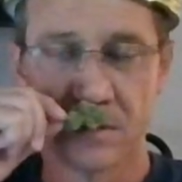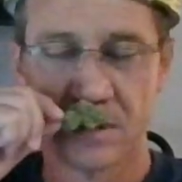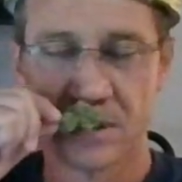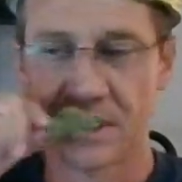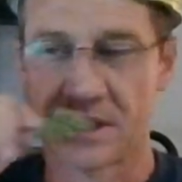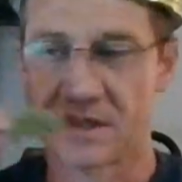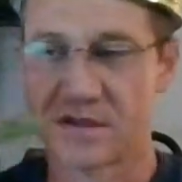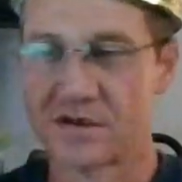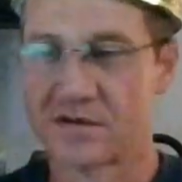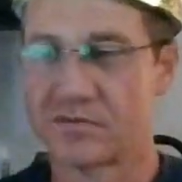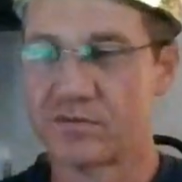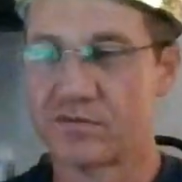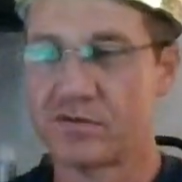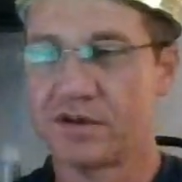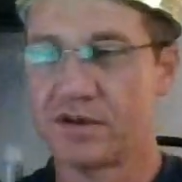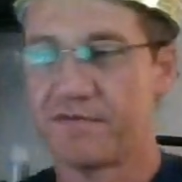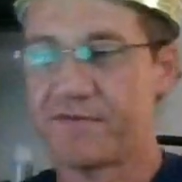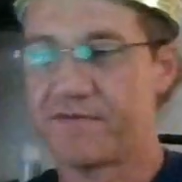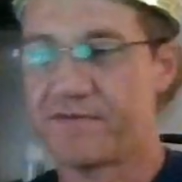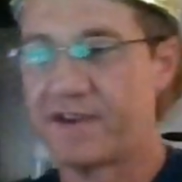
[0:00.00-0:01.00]
Got this
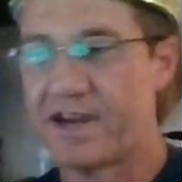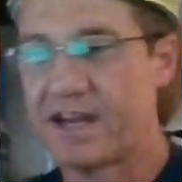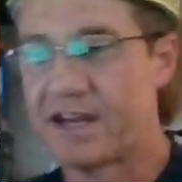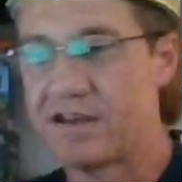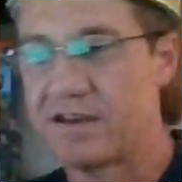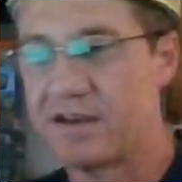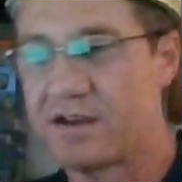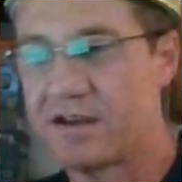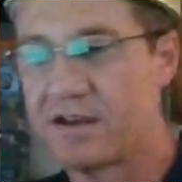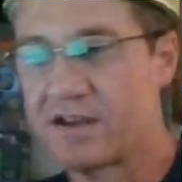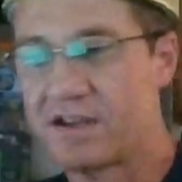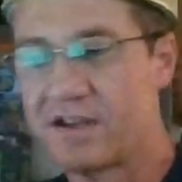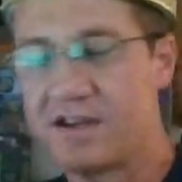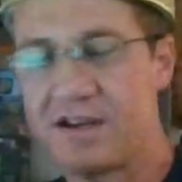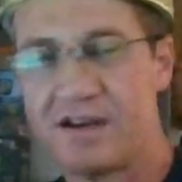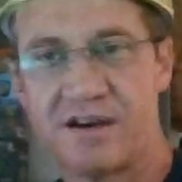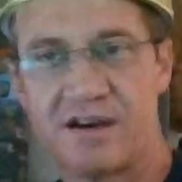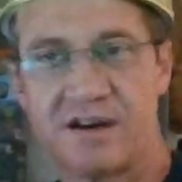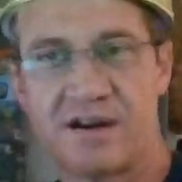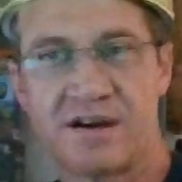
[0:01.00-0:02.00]
really fat nug
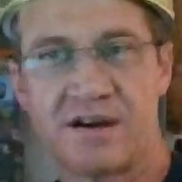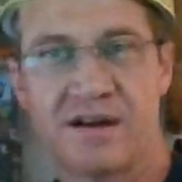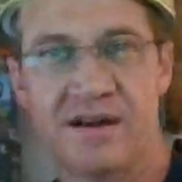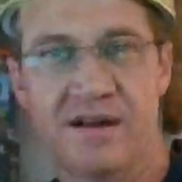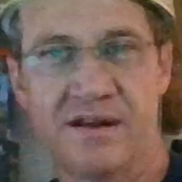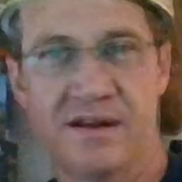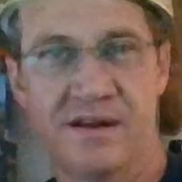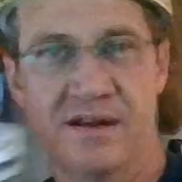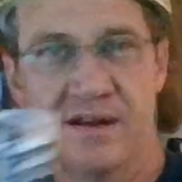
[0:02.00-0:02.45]
here.